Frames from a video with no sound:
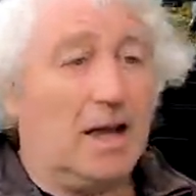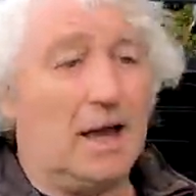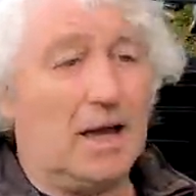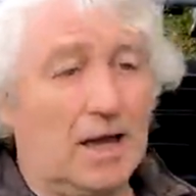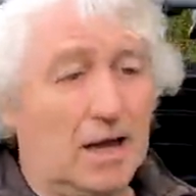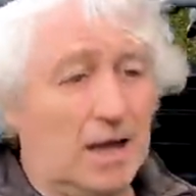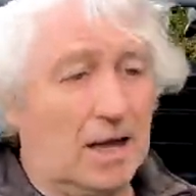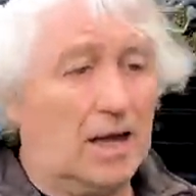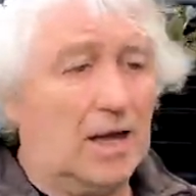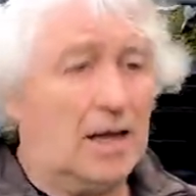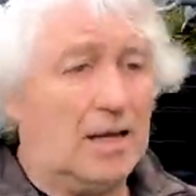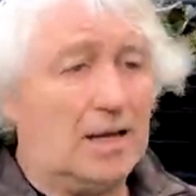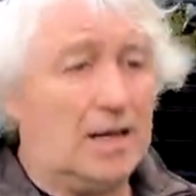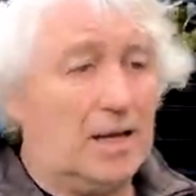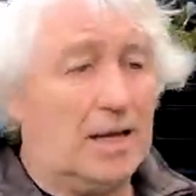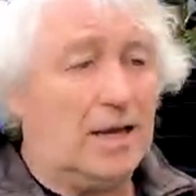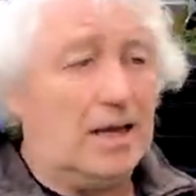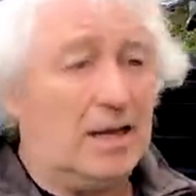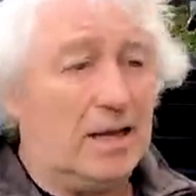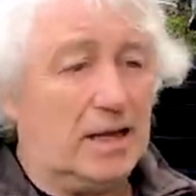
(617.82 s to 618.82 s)
uh,
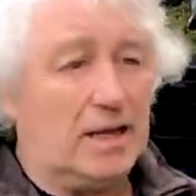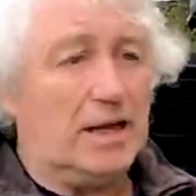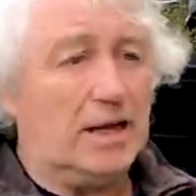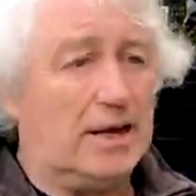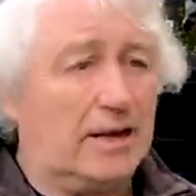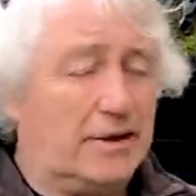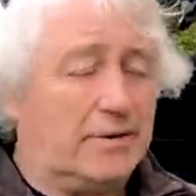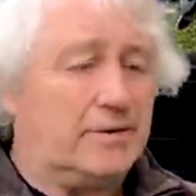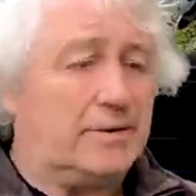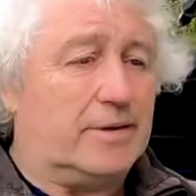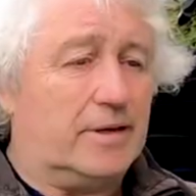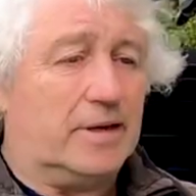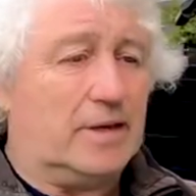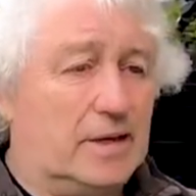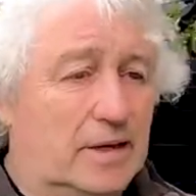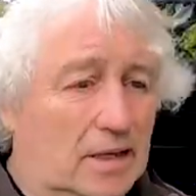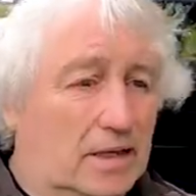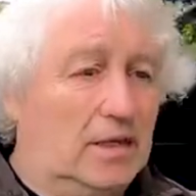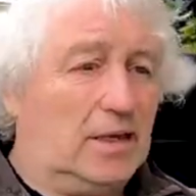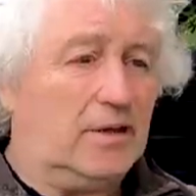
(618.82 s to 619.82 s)
you know,
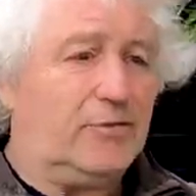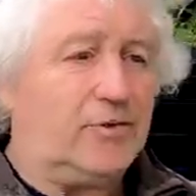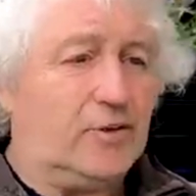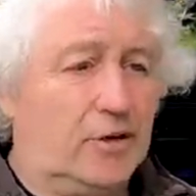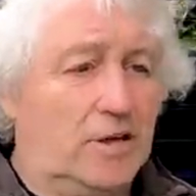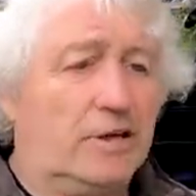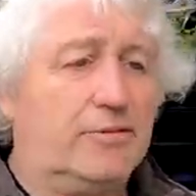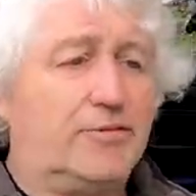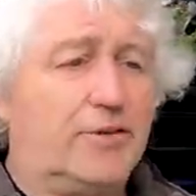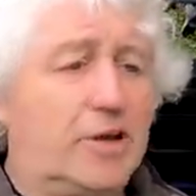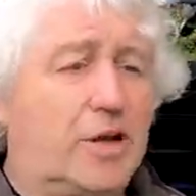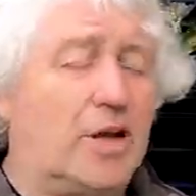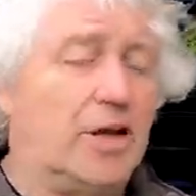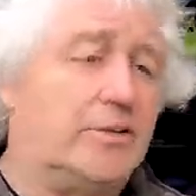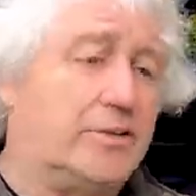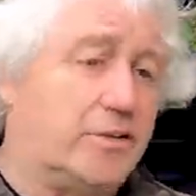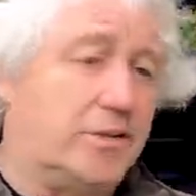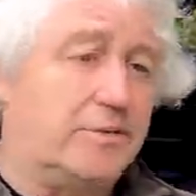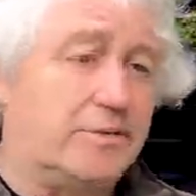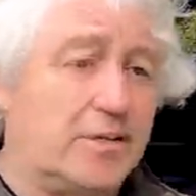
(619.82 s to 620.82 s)
if you live in a
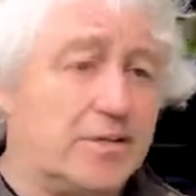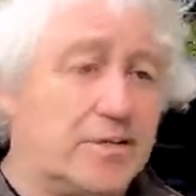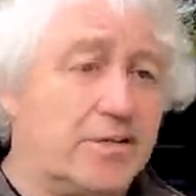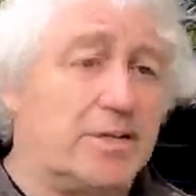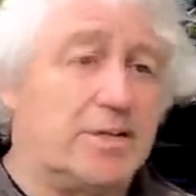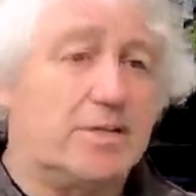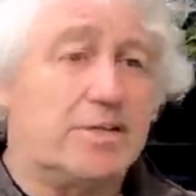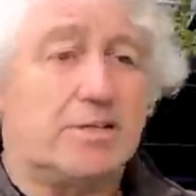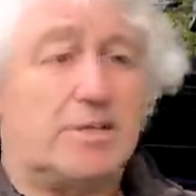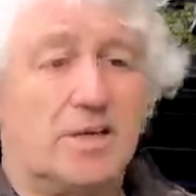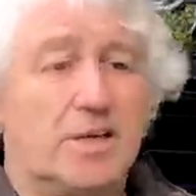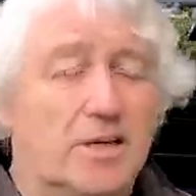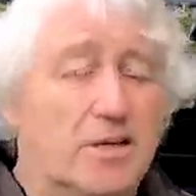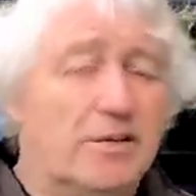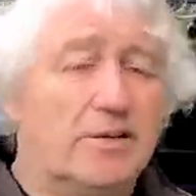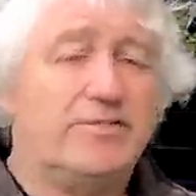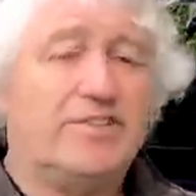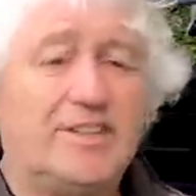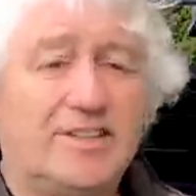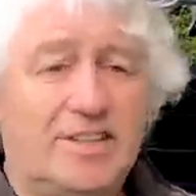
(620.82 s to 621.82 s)
country residence,
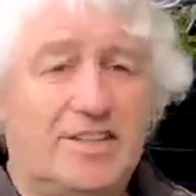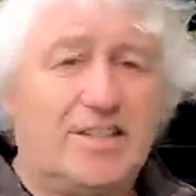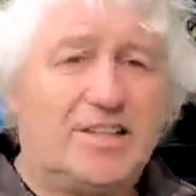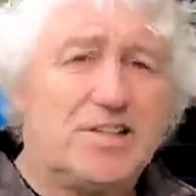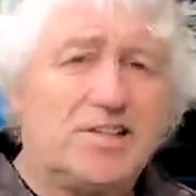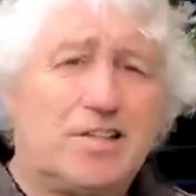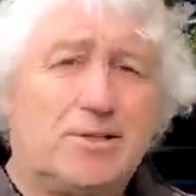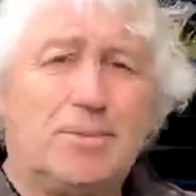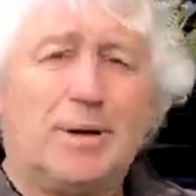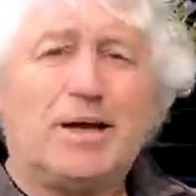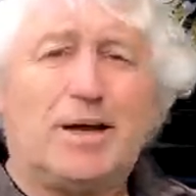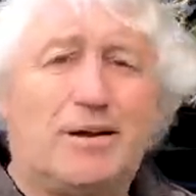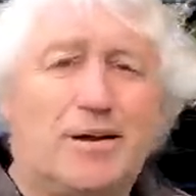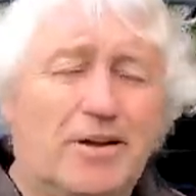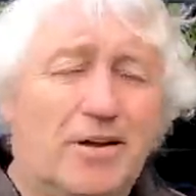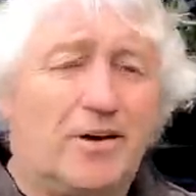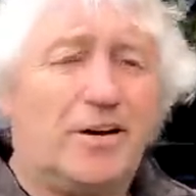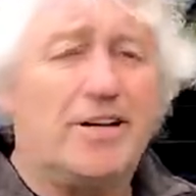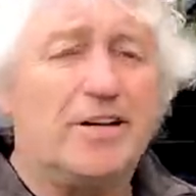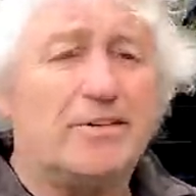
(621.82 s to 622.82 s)
you've just
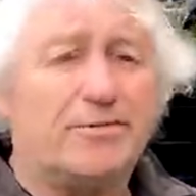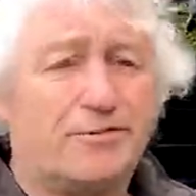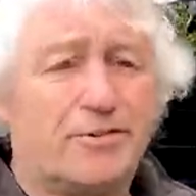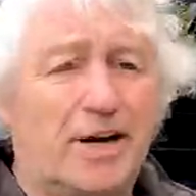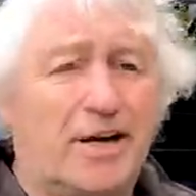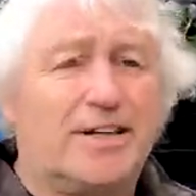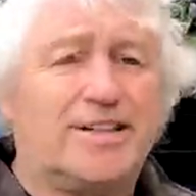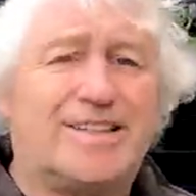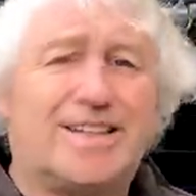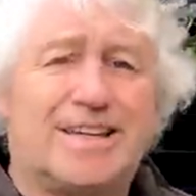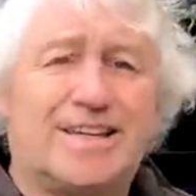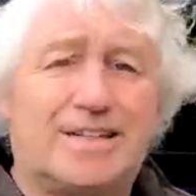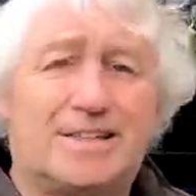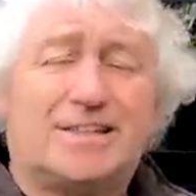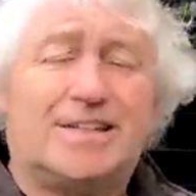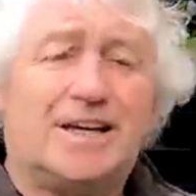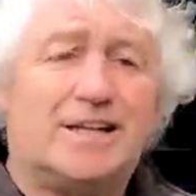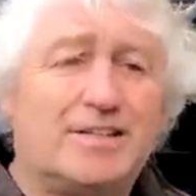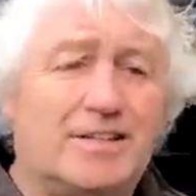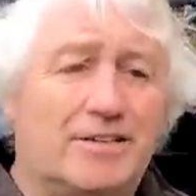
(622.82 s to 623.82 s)
about got enough range to get
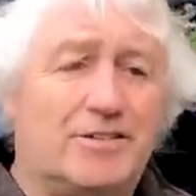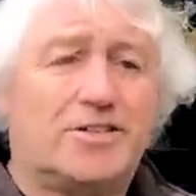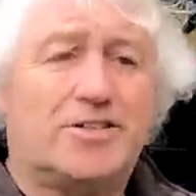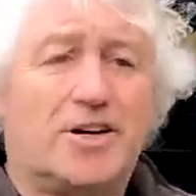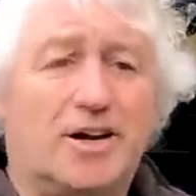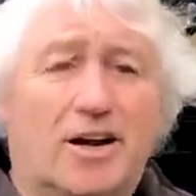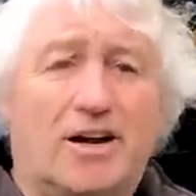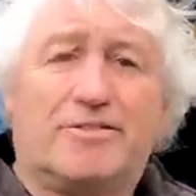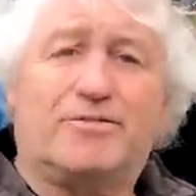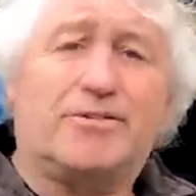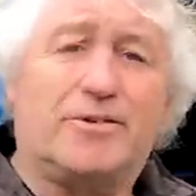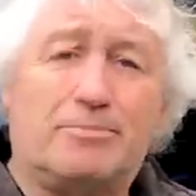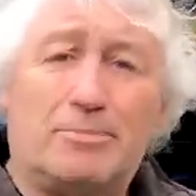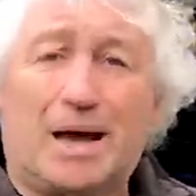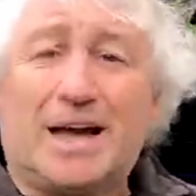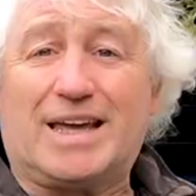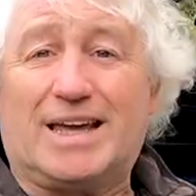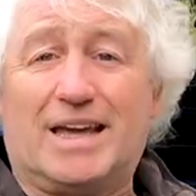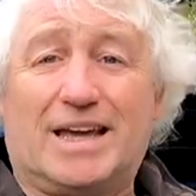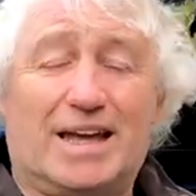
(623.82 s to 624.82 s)
to the end of your drive and
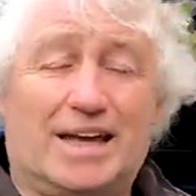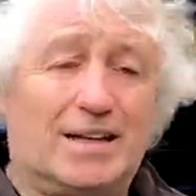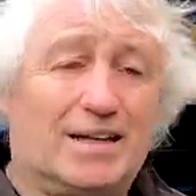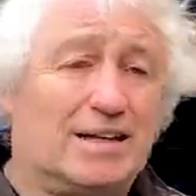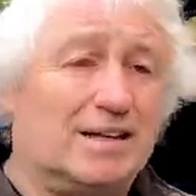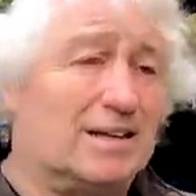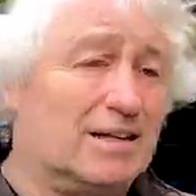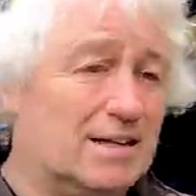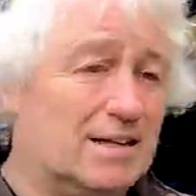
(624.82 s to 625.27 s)
back again.